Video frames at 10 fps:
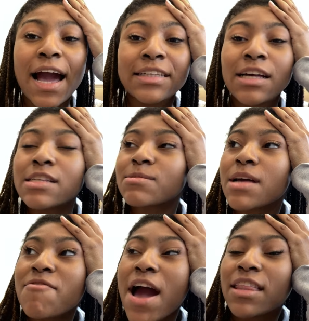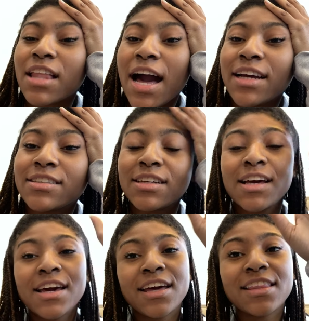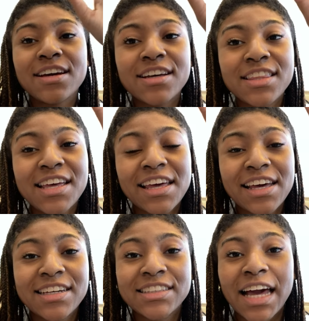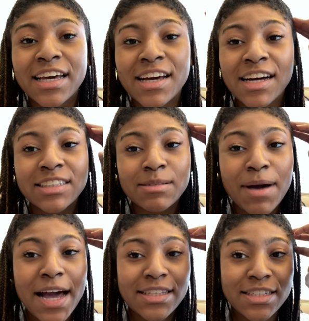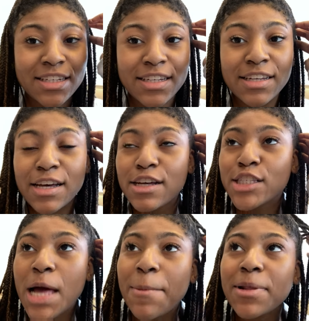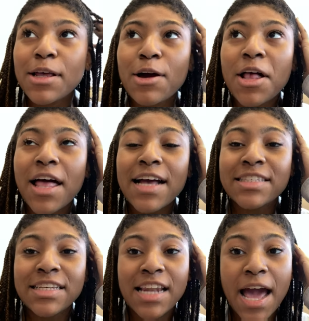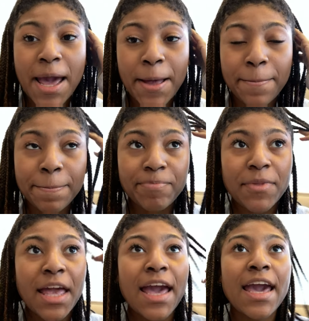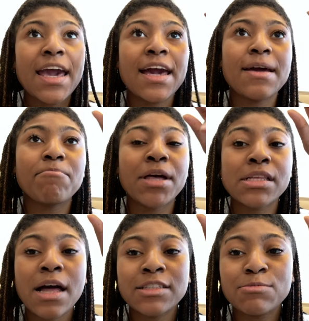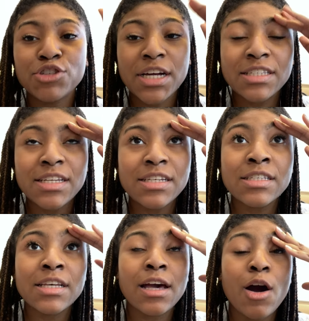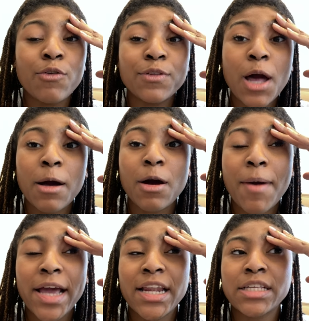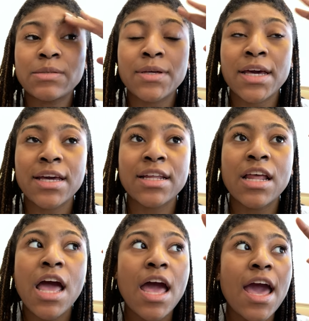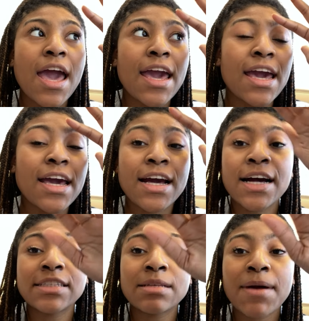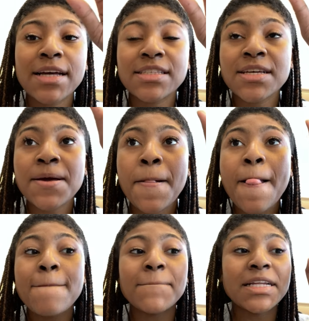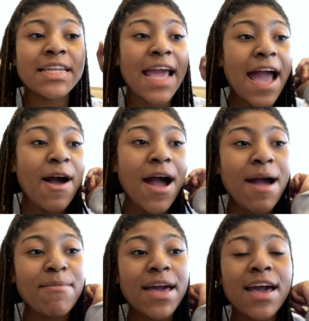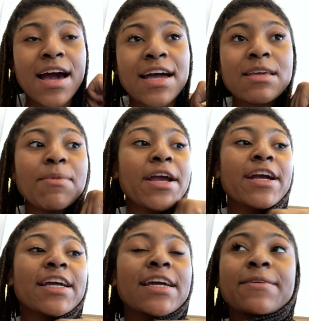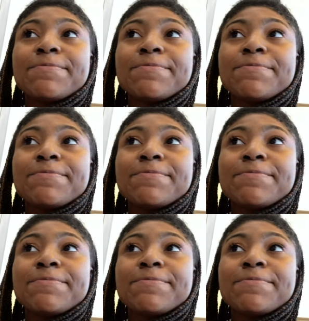saw some stuff I like, and the good thing is I can customize it. So I'm gonna look online tonight and pick off some dresses, and hopefully I'll go back next weekend and customize it. But now I'm at Honeyberry